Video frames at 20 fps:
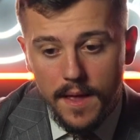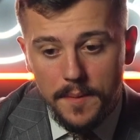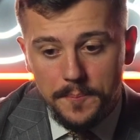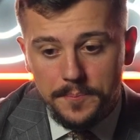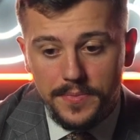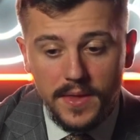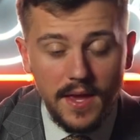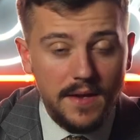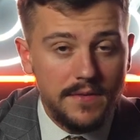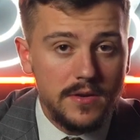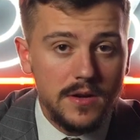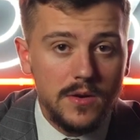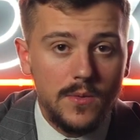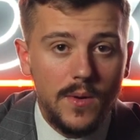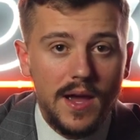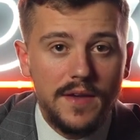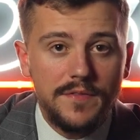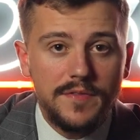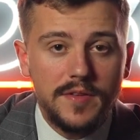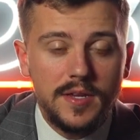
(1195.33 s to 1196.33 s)
If your
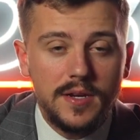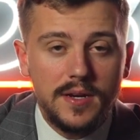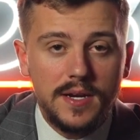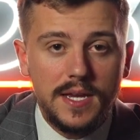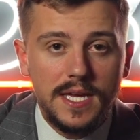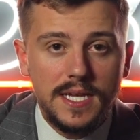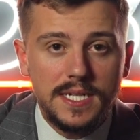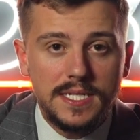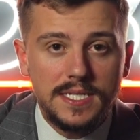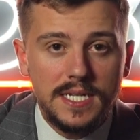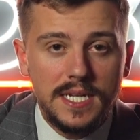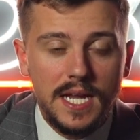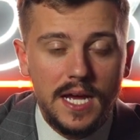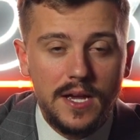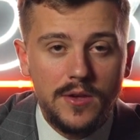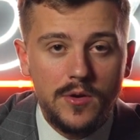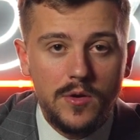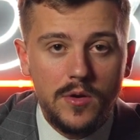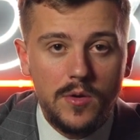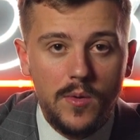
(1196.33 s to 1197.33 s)
wife and your kids seen how you
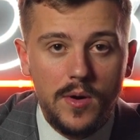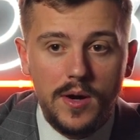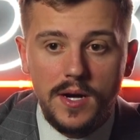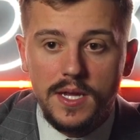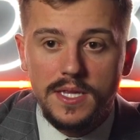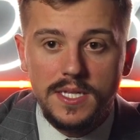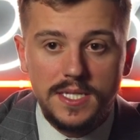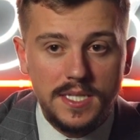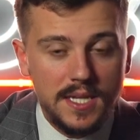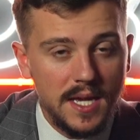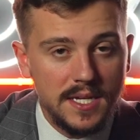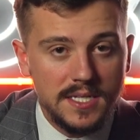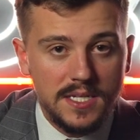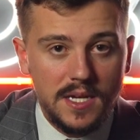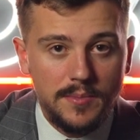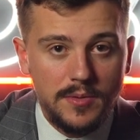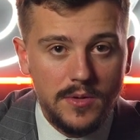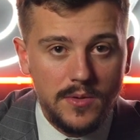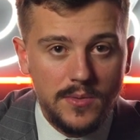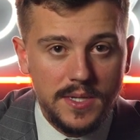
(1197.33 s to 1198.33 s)
were working these last
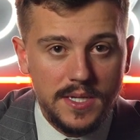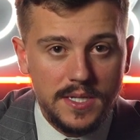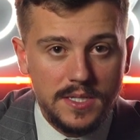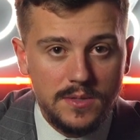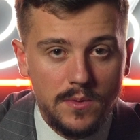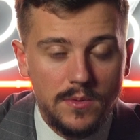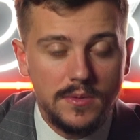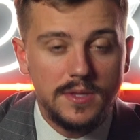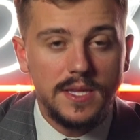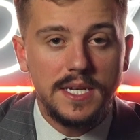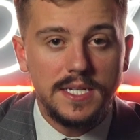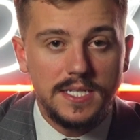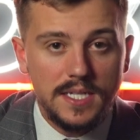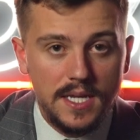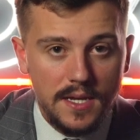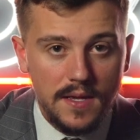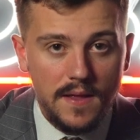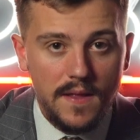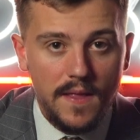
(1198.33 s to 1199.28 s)
couple of weeks, what would they say?